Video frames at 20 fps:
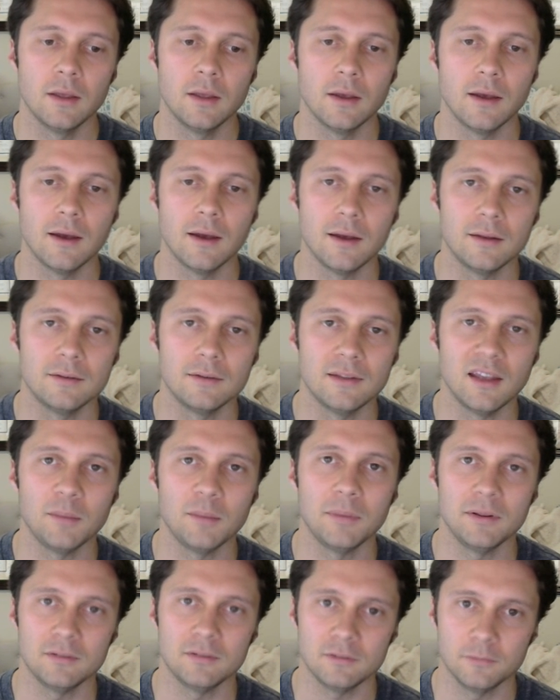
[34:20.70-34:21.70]

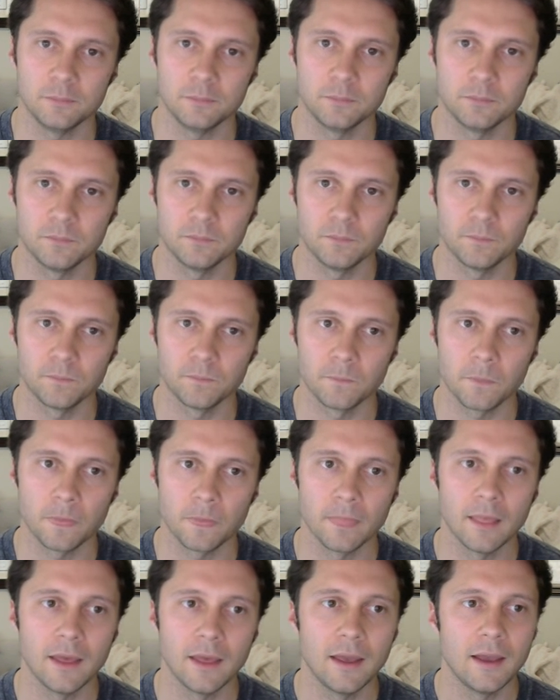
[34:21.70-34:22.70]
database.
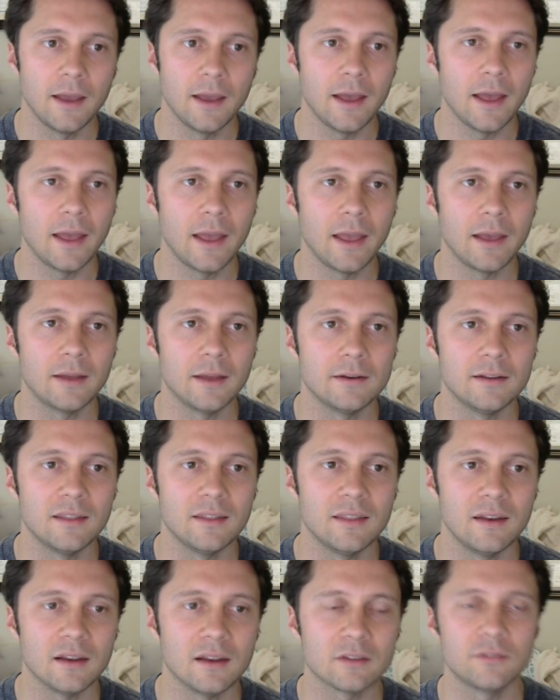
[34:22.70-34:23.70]
And in
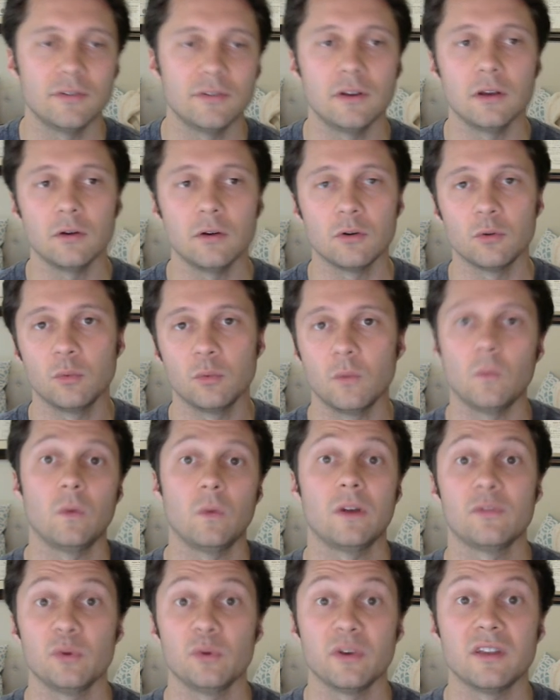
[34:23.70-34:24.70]
the next video, or
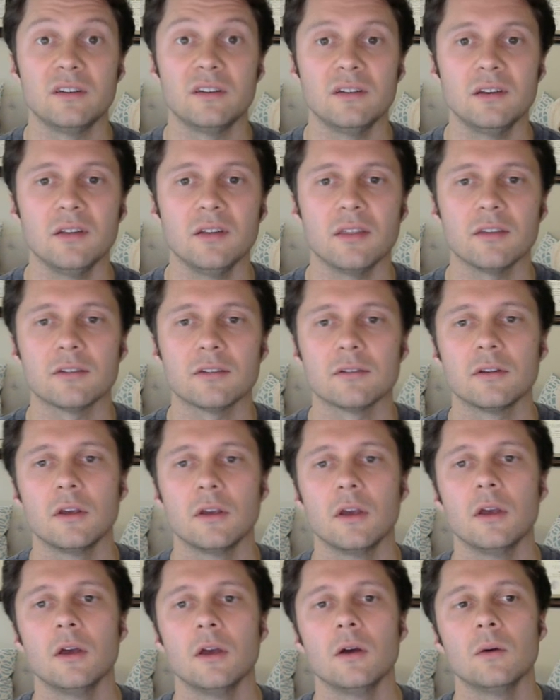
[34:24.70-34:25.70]
whenever we continue this,
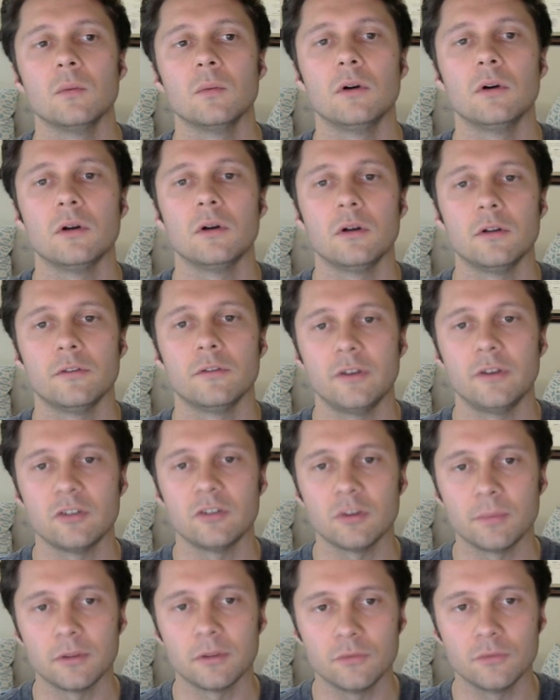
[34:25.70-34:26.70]
we'll finish
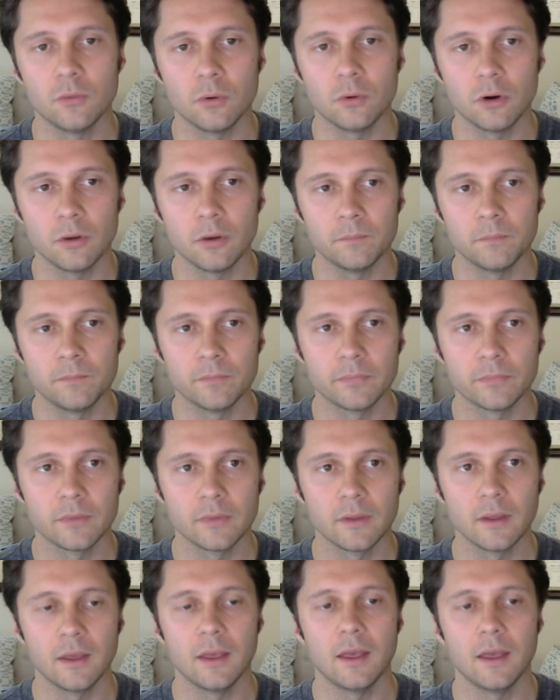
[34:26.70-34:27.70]
up this form
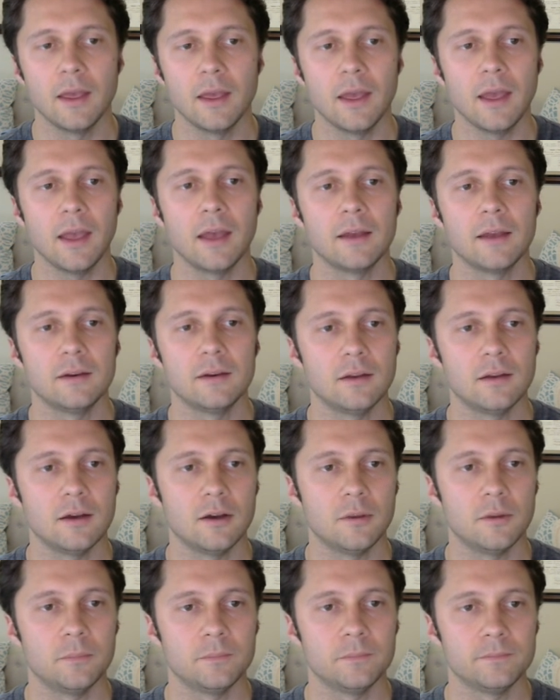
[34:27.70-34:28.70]
and
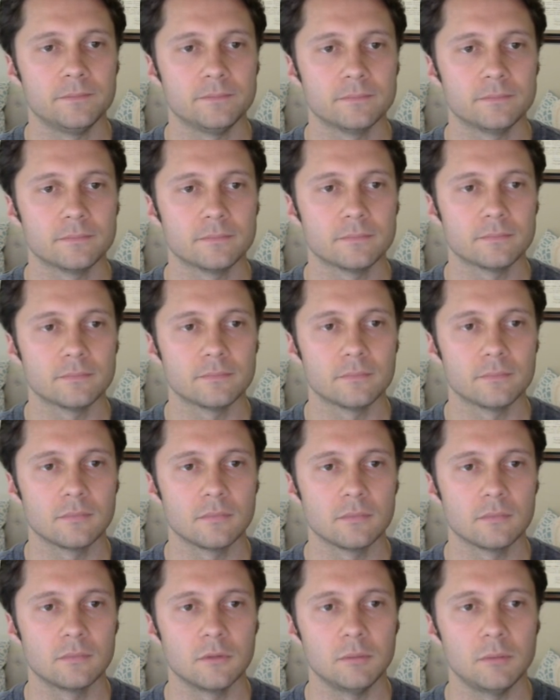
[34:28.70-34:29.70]

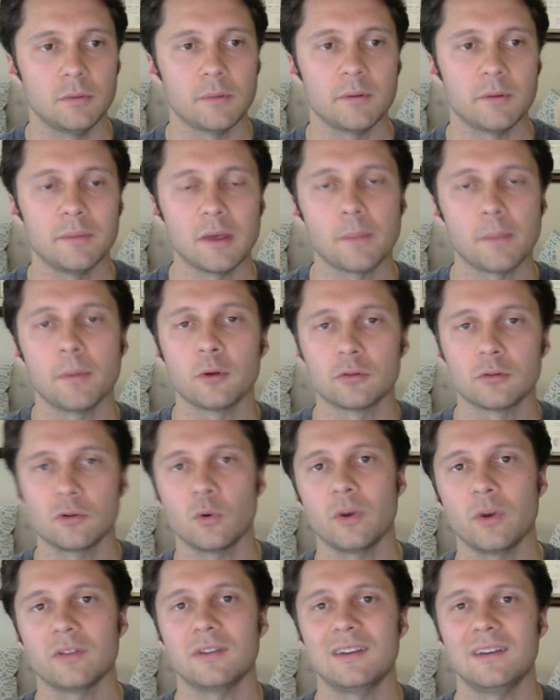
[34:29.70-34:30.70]
be able to make a post
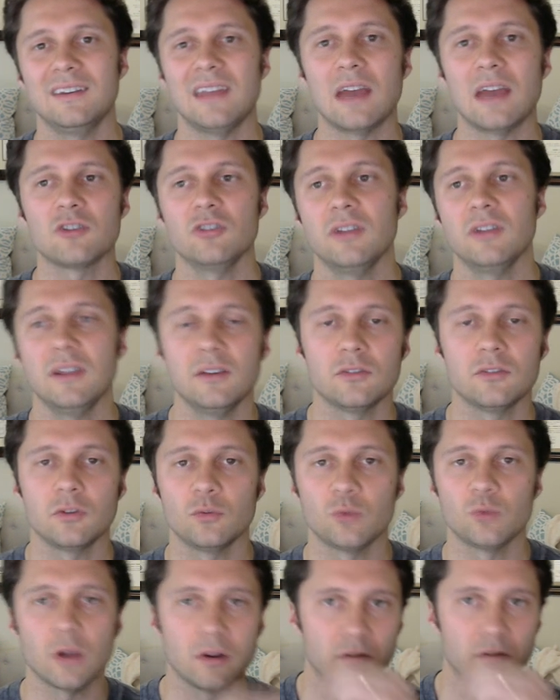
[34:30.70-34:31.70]
request and actually
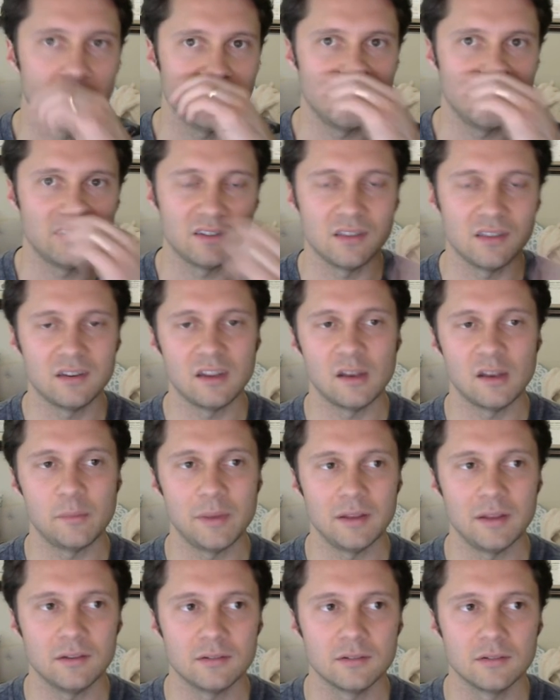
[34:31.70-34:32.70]
insert records into the
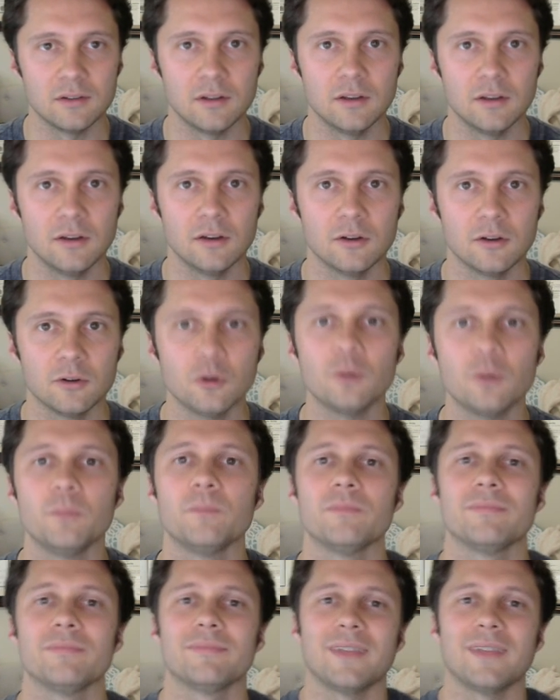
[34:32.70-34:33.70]
database.
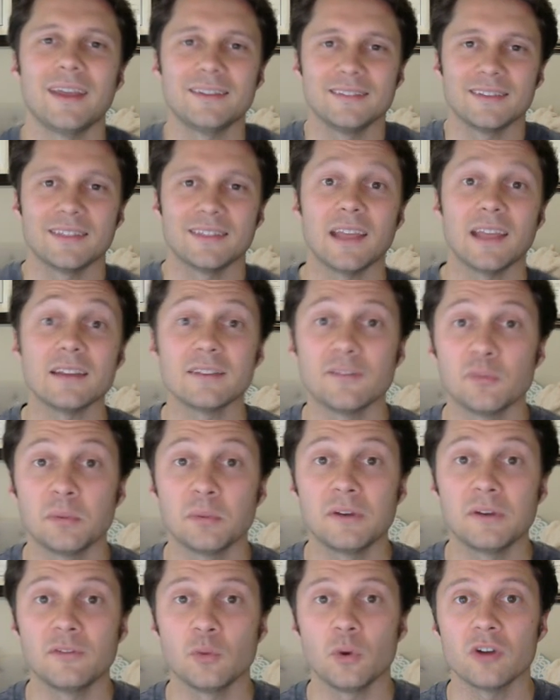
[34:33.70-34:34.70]
Cool. And thanks
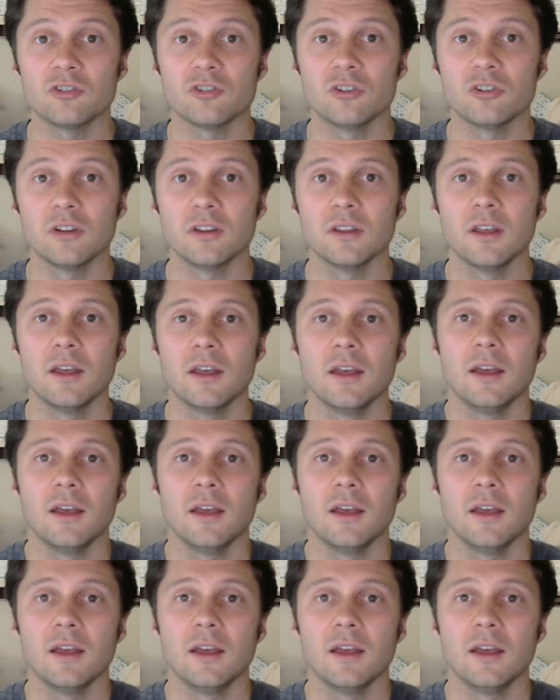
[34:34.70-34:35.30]
everybody for watching.